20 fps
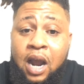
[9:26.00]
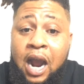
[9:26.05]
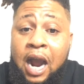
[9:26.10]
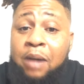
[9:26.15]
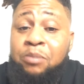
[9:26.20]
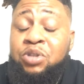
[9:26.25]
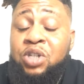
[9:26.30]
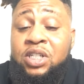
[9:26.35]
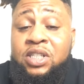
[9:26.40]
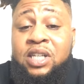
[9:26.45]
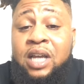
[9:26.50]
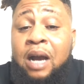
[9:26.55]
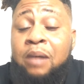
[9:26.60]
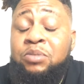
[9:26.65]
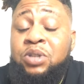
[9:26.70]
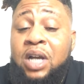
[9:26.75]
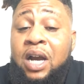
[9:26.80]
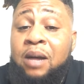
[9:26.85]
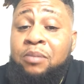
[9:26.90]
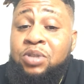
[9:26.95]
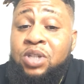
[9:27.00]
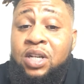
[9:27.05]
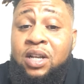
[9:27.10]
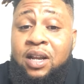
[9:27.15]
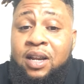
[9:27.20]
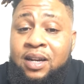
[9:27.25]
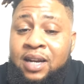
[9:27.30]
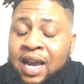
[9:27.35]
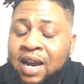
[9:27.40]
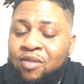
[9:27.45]
I'm just
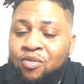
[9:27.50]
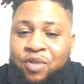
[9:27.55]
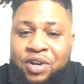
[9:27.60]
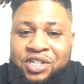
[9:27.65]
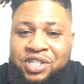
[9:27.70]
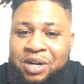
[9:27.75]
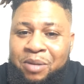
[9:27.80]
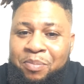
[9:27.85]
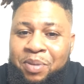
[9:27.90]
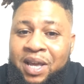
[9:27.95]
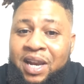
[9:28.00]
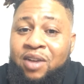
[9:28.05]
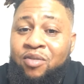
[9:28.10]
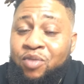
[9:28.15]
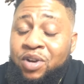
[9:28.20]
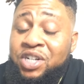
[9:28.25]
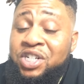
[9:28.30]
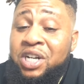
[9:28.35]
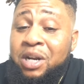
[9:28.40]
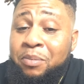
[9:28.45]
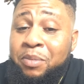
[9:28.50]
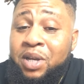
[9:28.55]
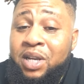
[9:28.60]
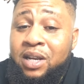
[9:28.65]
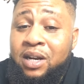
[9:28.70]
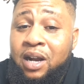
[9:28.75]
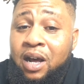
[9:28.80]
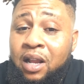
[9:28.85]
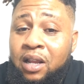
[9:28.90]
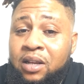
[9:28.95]
not reaching a penny, reaching $1
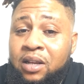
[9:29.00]
million.